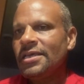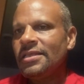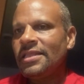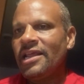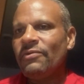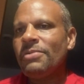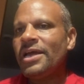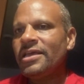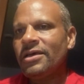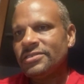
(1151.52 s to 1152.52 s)
that
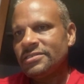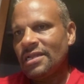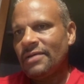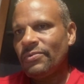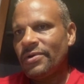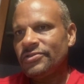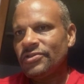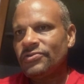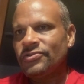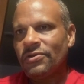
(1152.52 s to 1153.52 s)
everybody else's loved one is
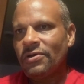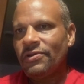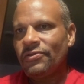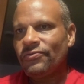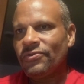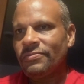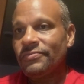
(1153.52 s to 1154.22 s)
also going through.